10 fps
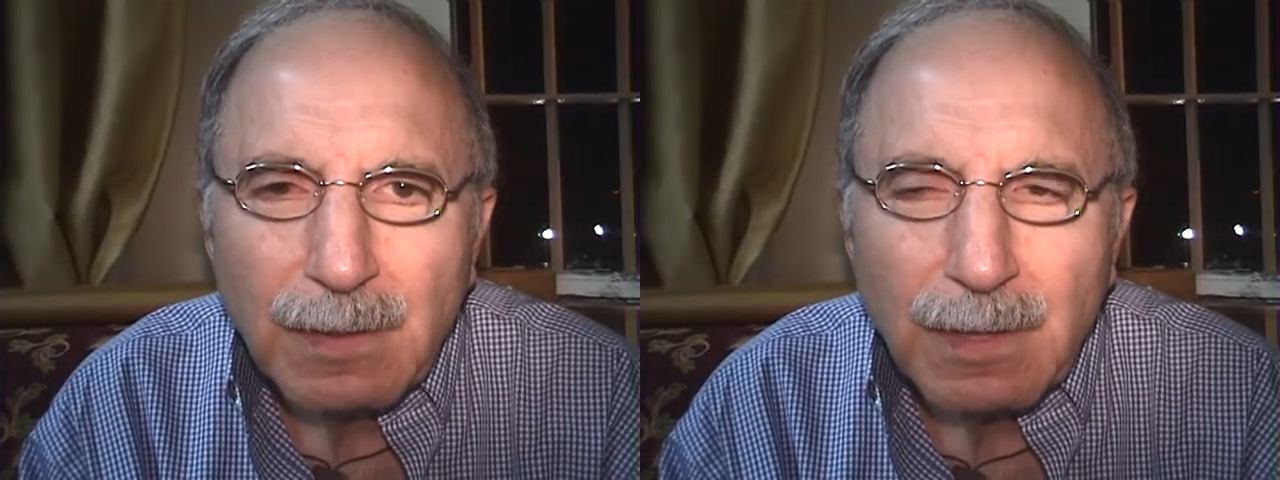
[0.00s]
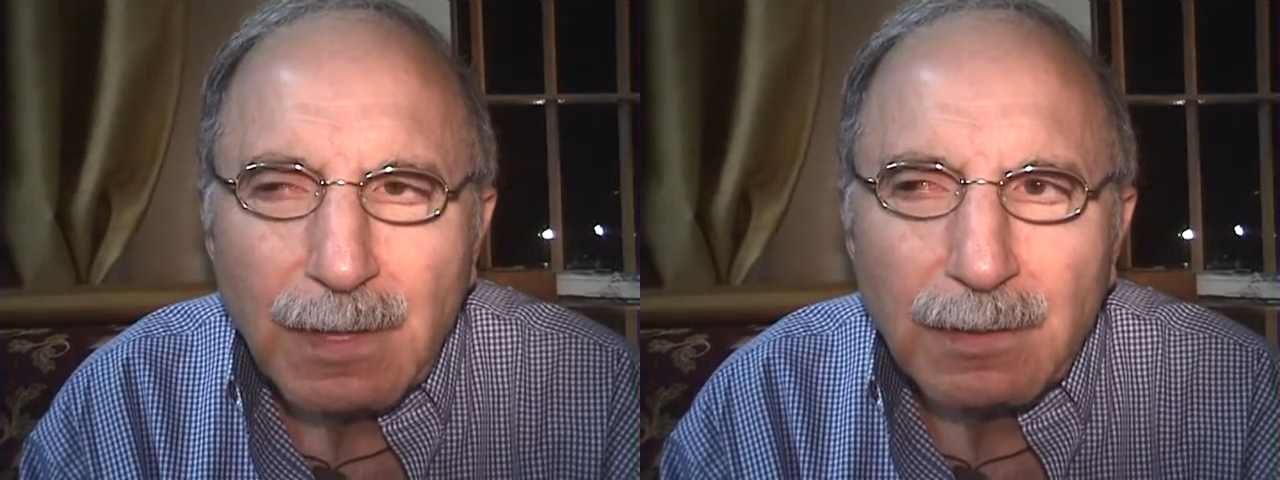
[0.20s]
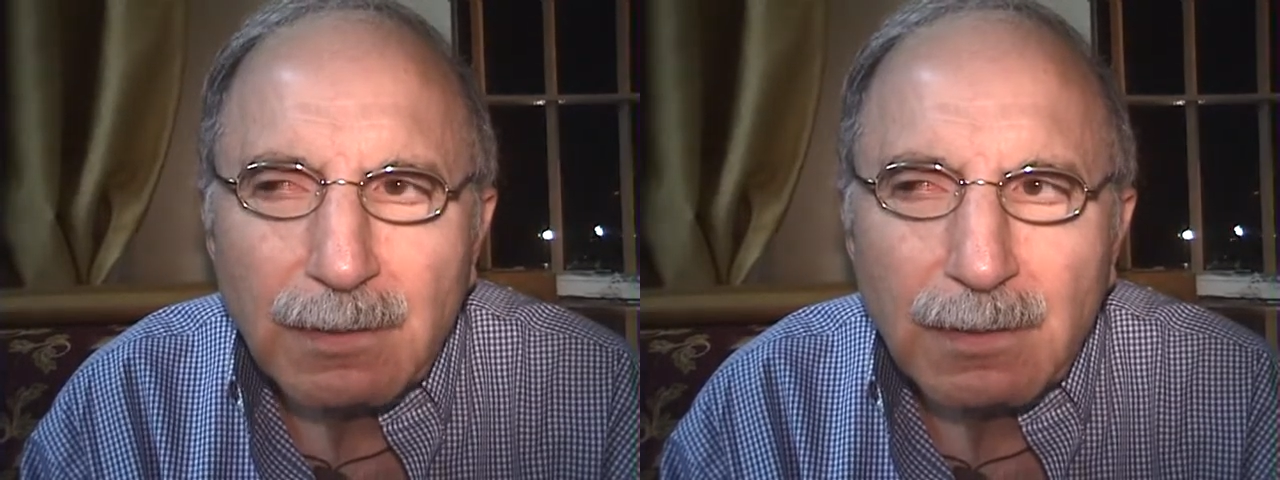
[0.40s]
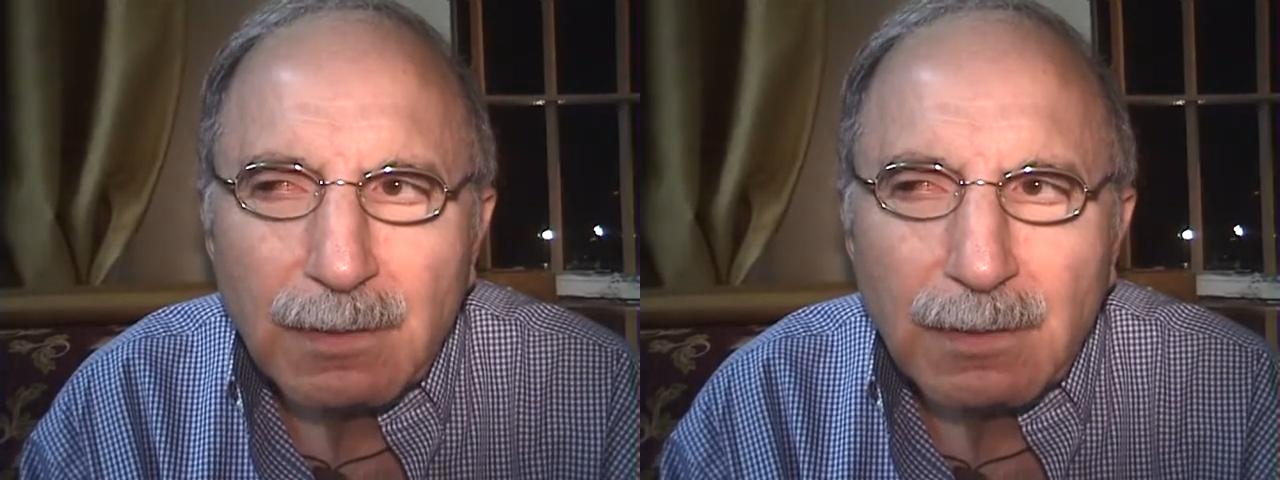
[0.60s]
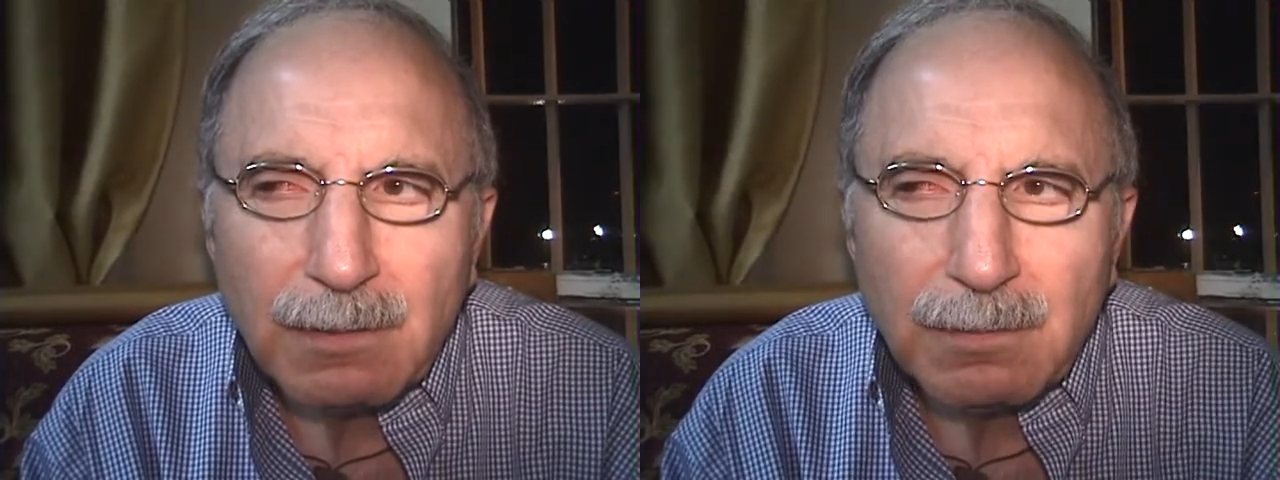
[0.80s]
And
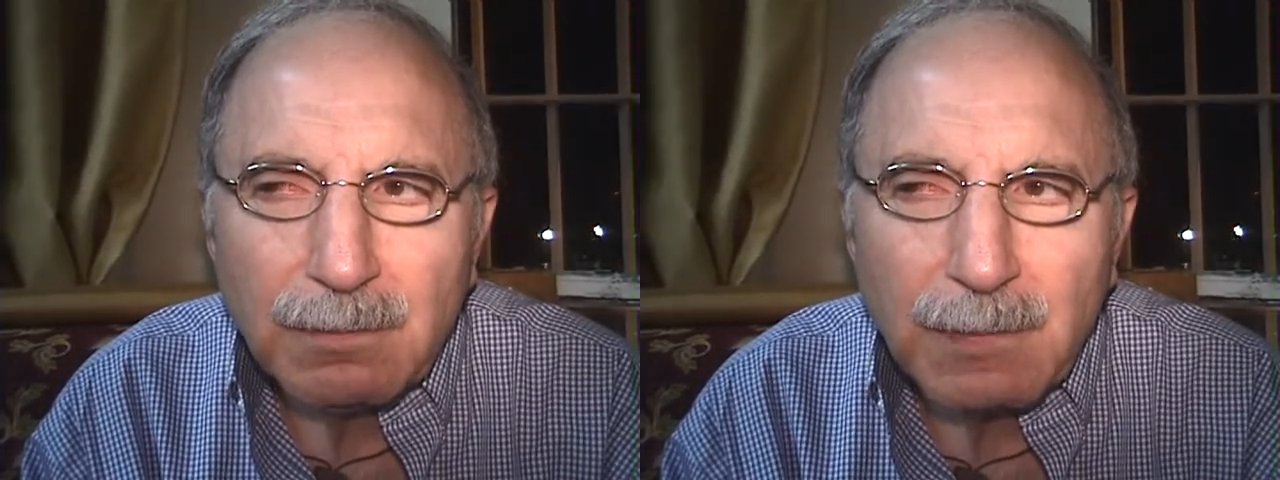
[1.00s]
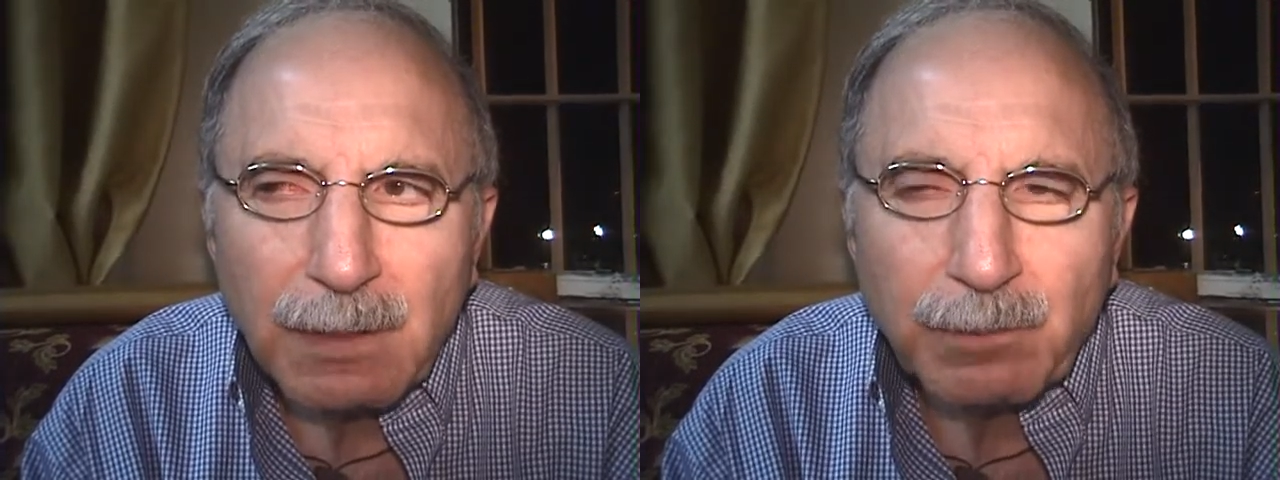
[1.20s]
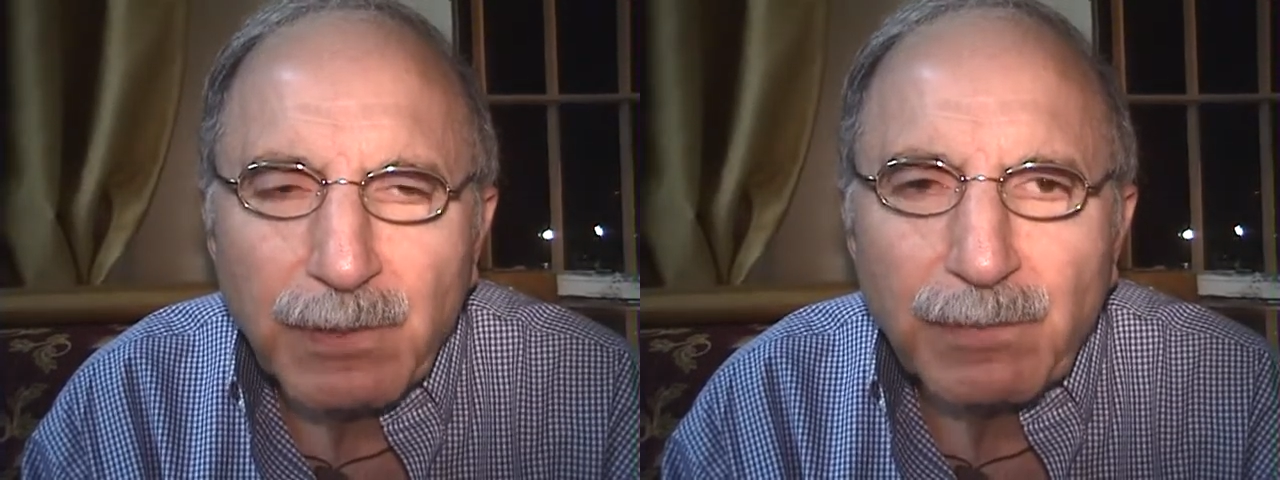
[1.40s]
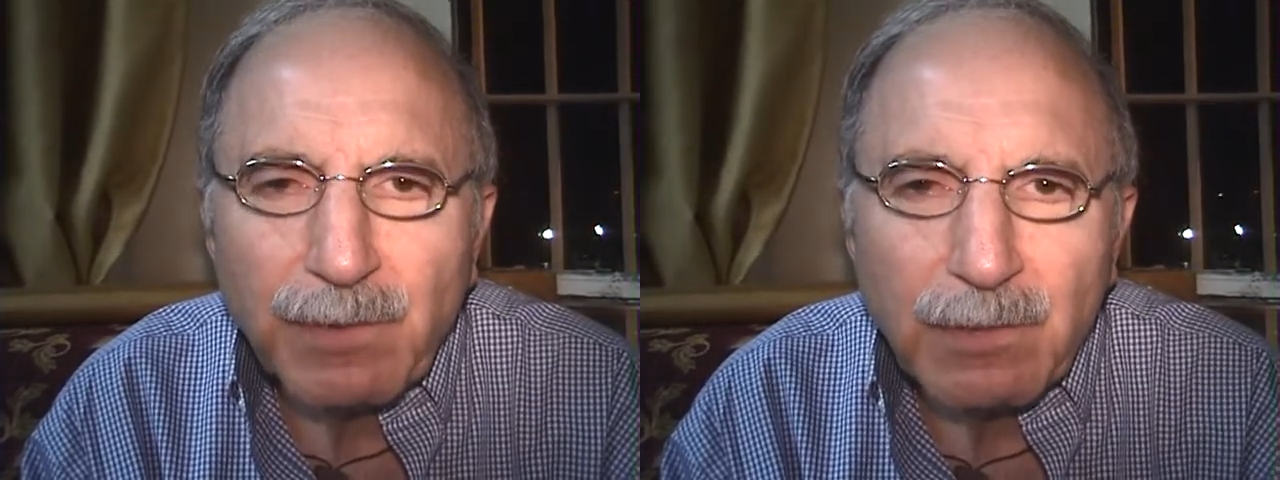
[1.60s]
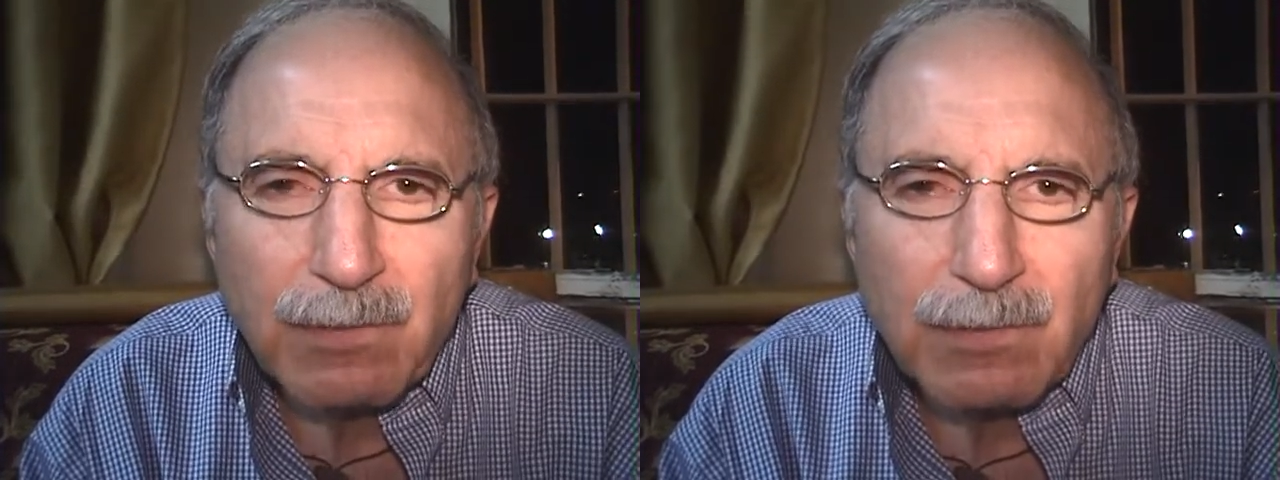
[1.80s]
at
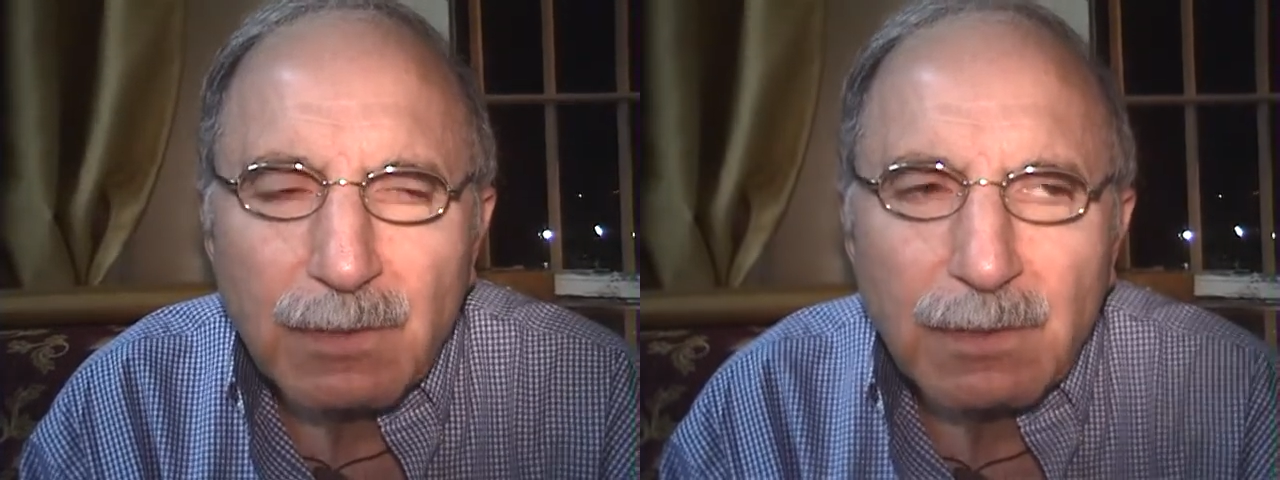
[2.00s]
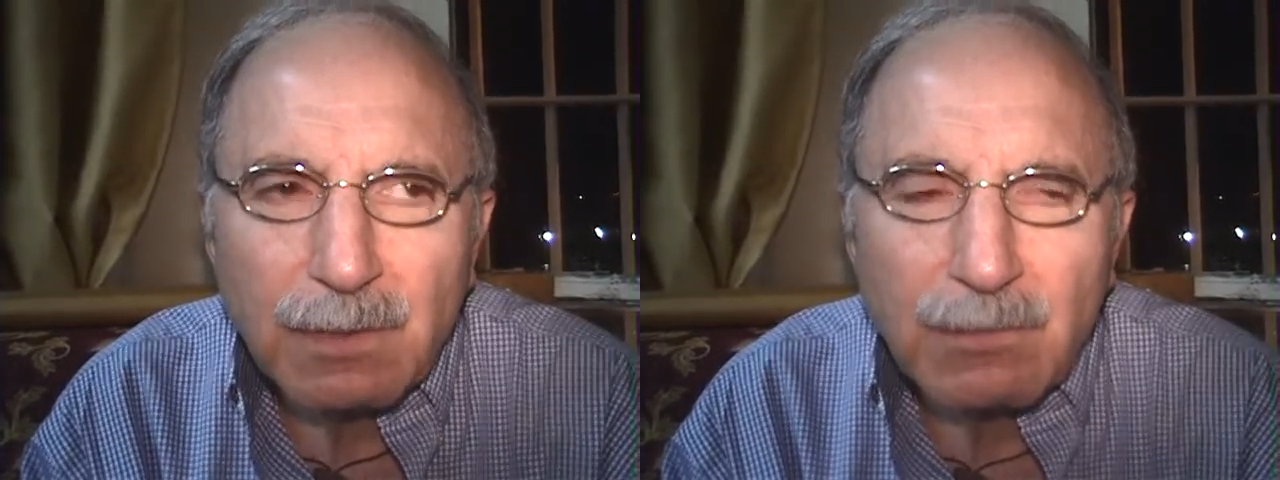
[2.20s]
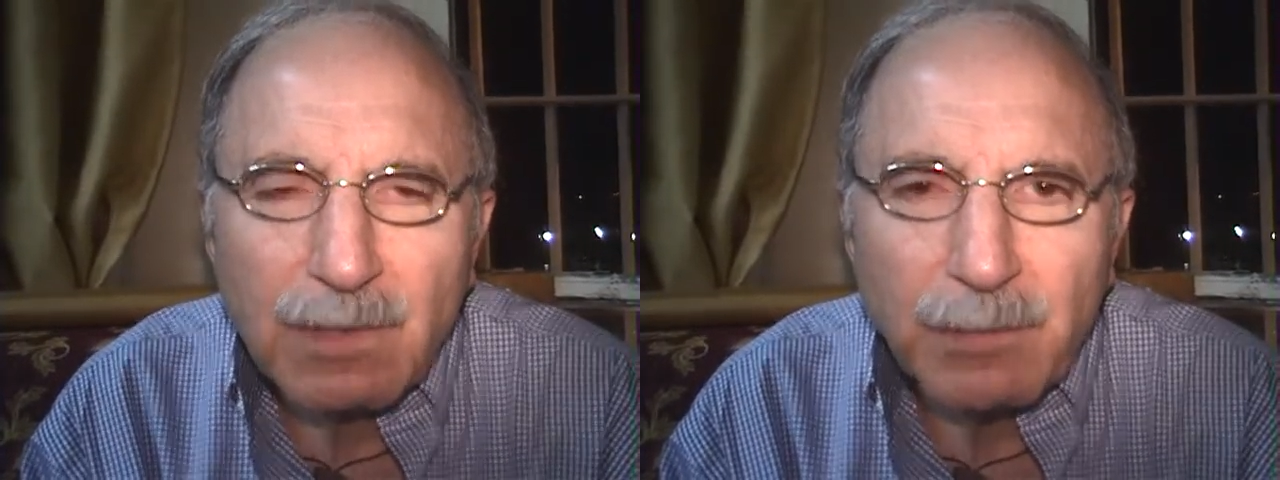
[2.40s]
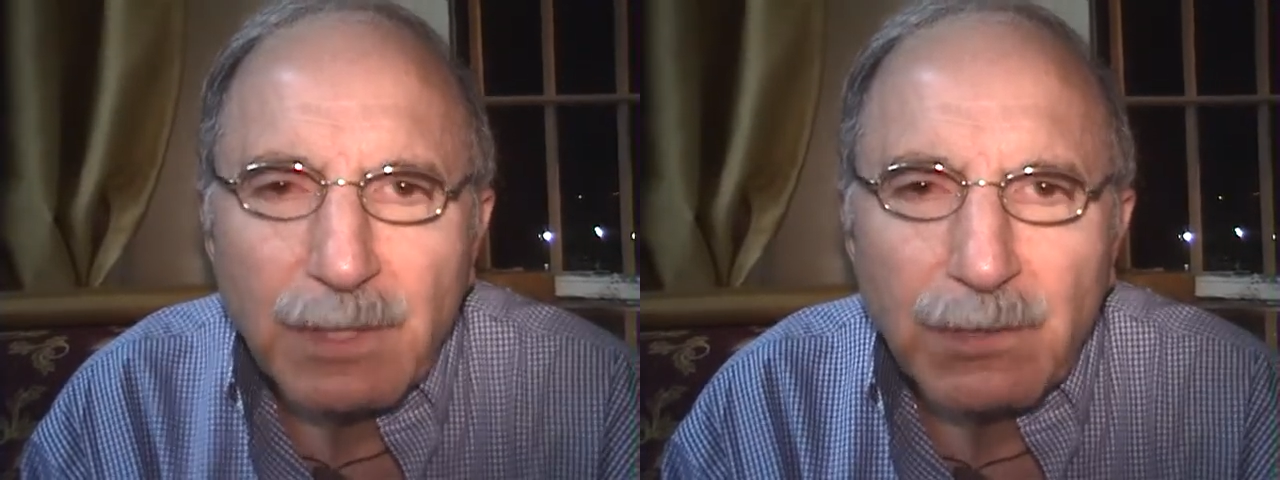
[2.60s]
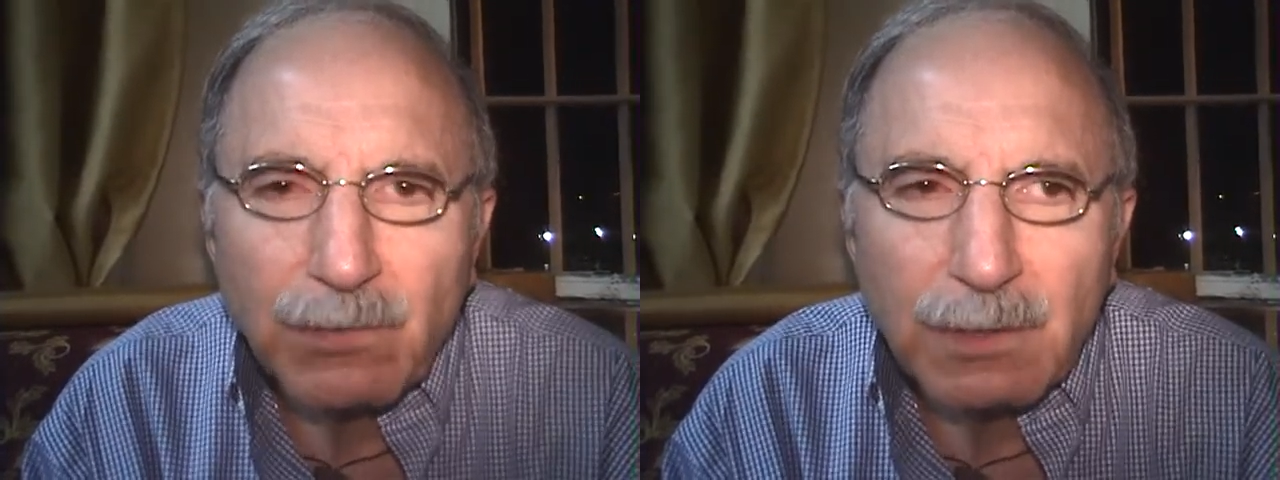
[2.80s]
previous
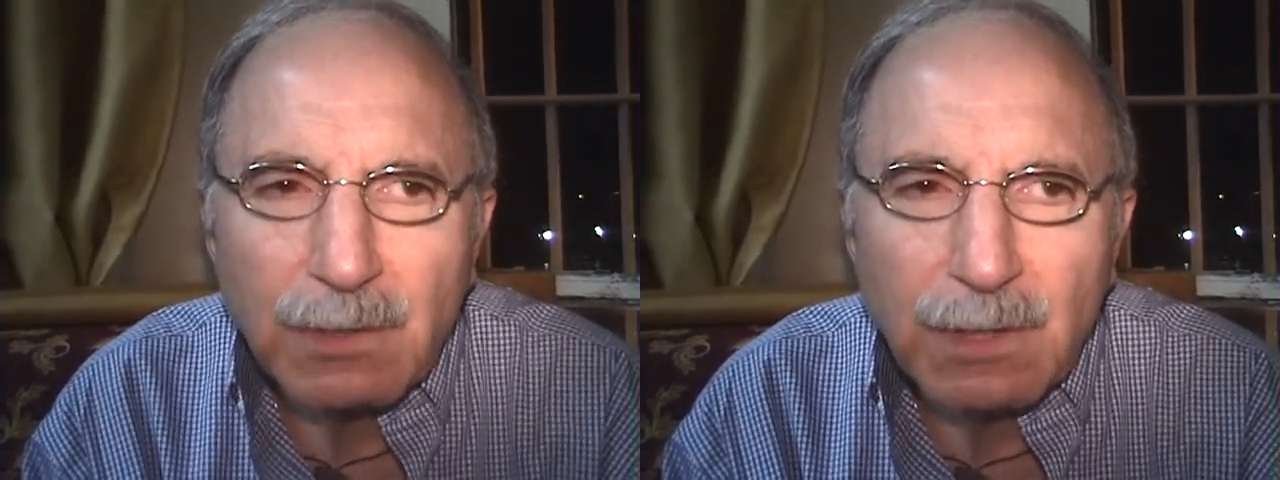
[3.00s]
examination,